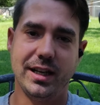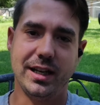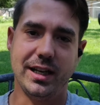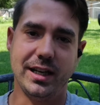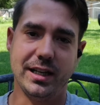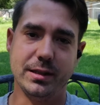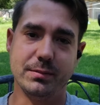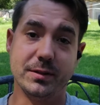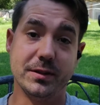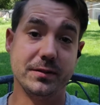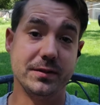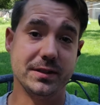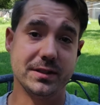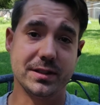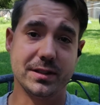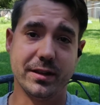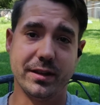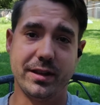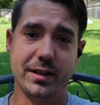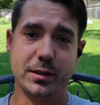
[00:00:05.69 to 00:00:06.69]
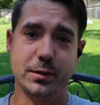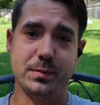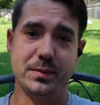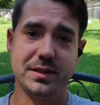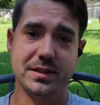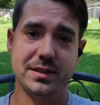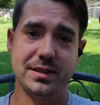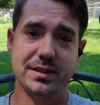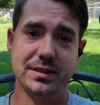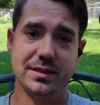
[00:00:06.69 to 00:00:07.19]
I am a physical
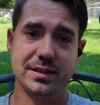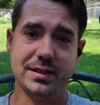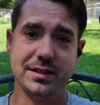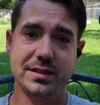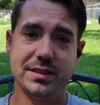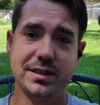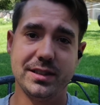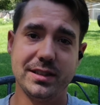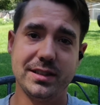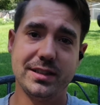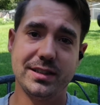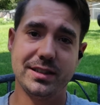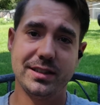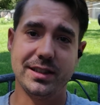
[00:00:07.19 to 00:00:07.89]
therapist assistant,